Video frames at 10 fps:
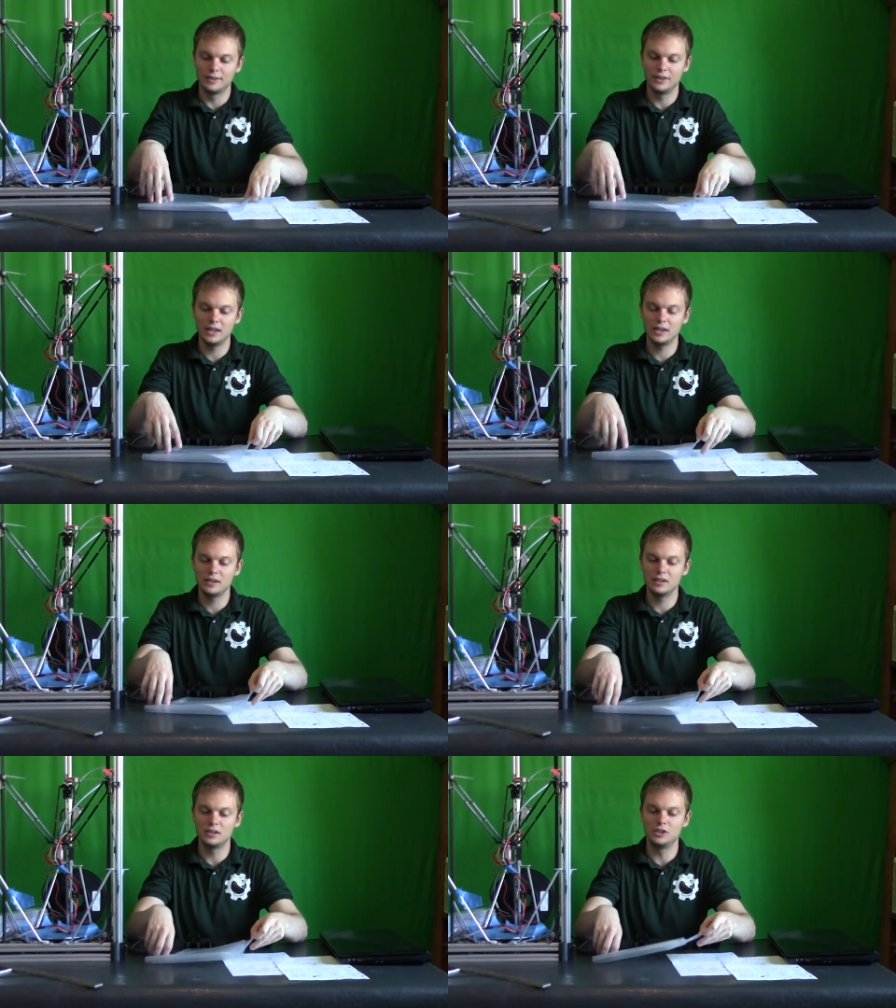
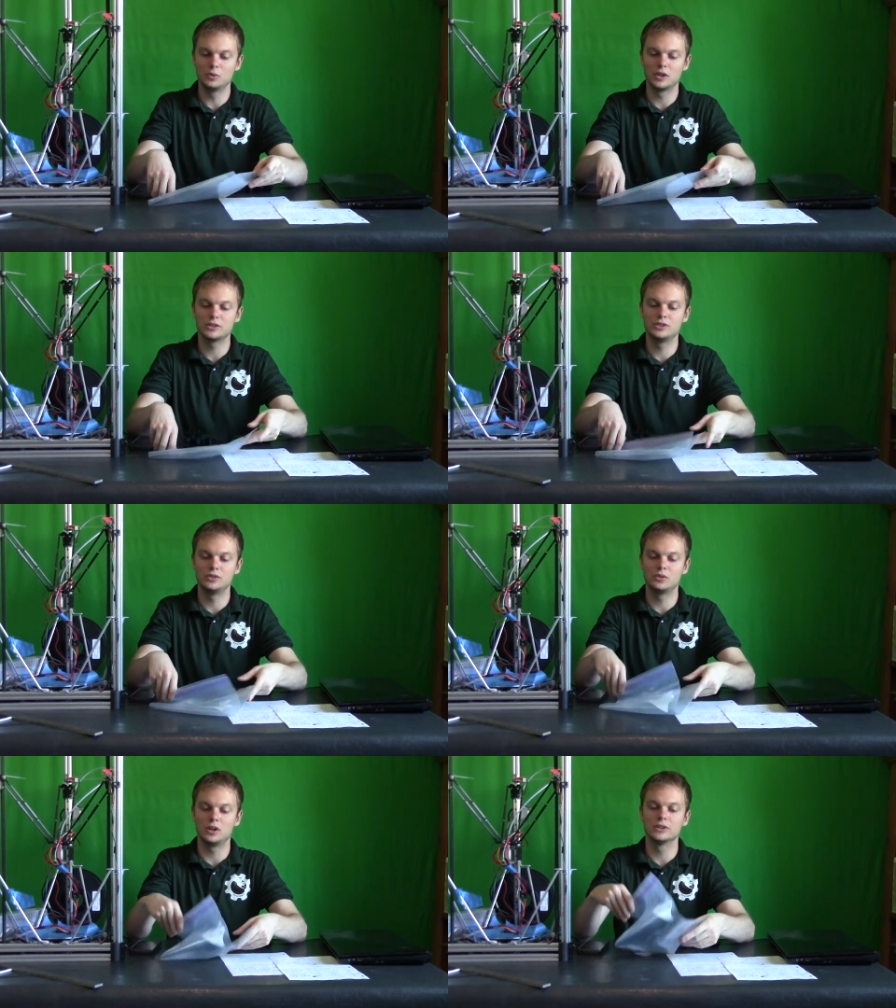Then you want
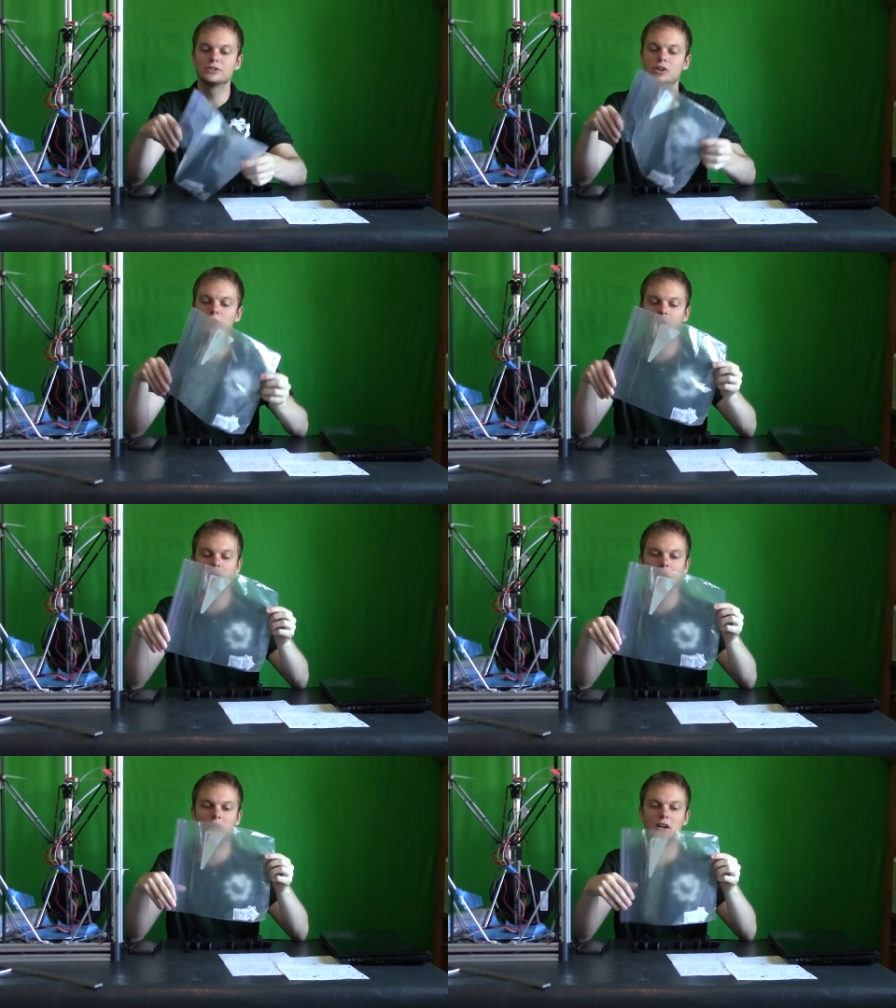to also,
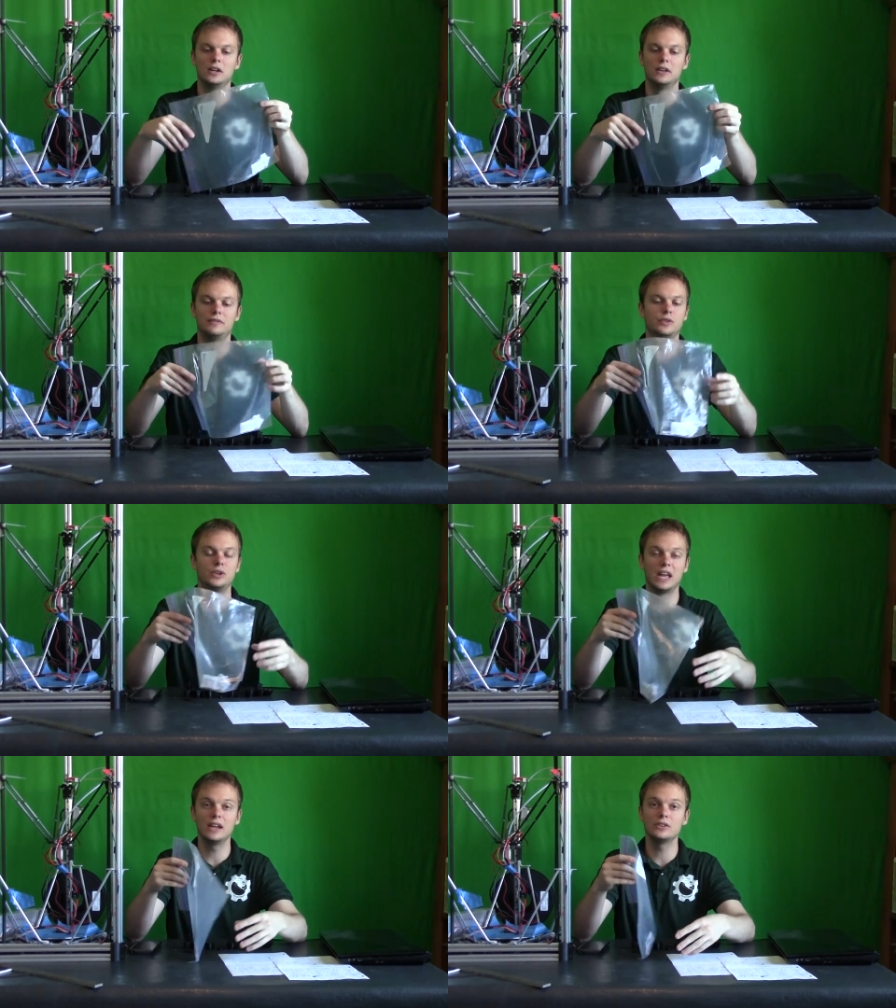uh, if you
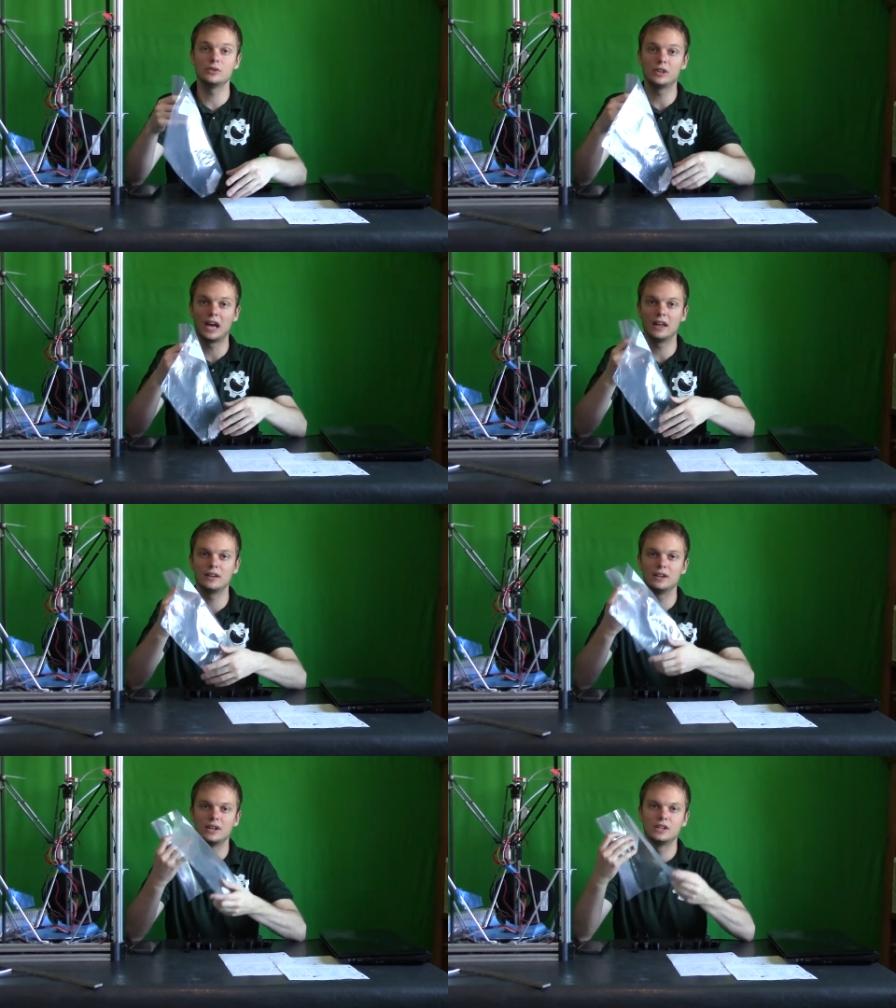can't do
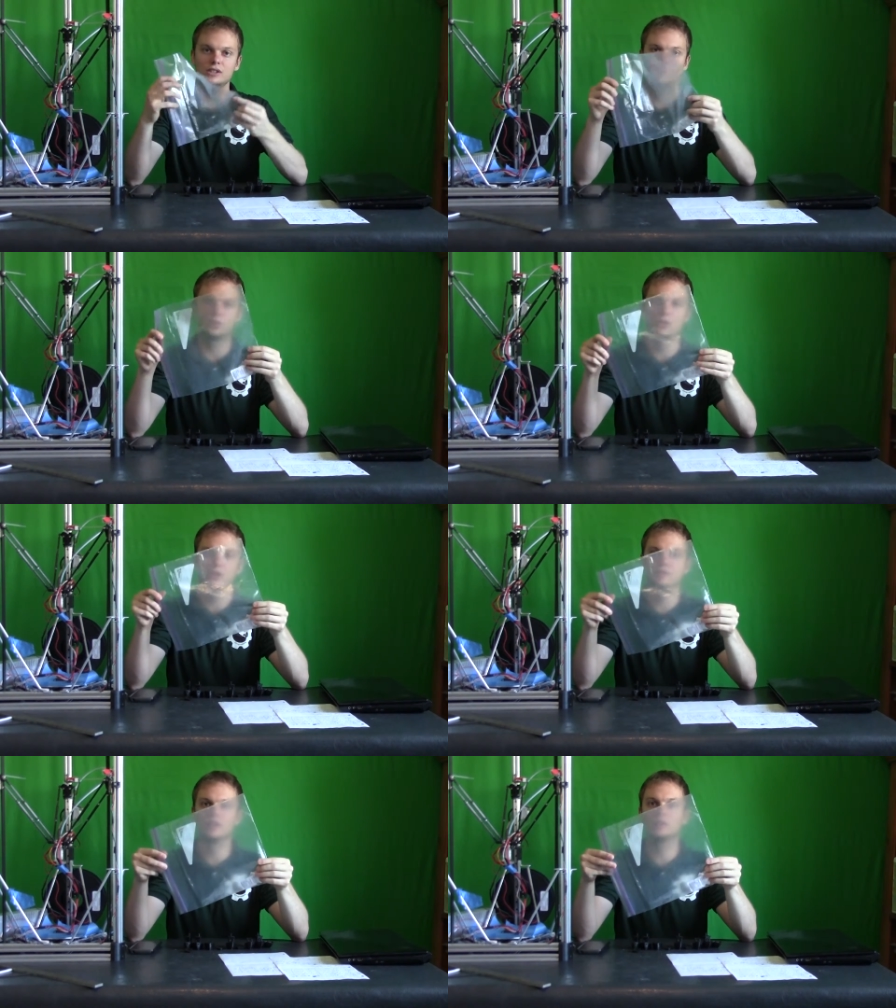that, store
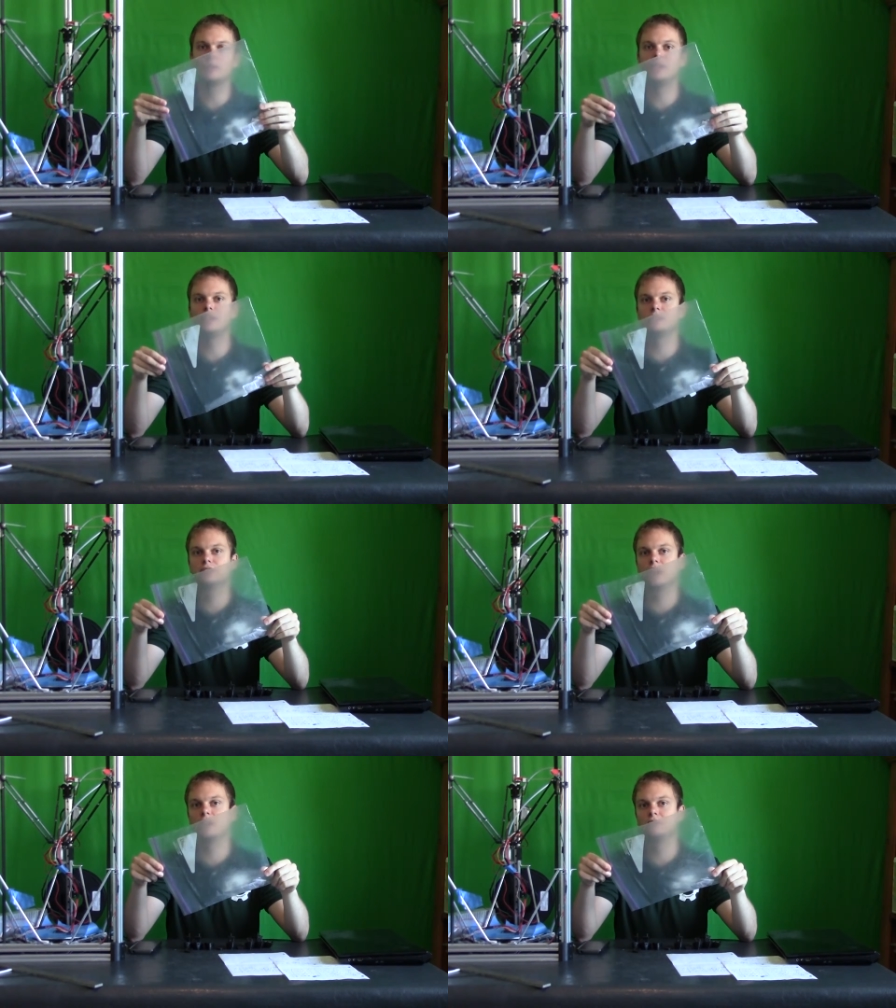your filament
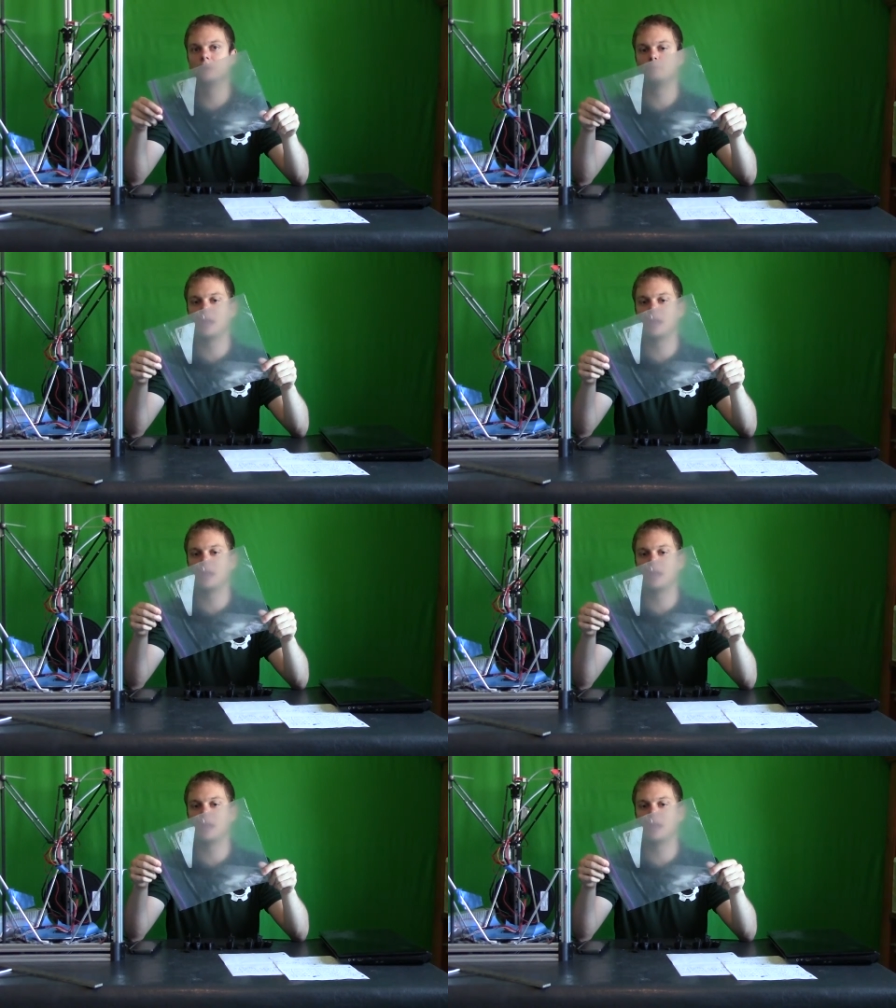inside of a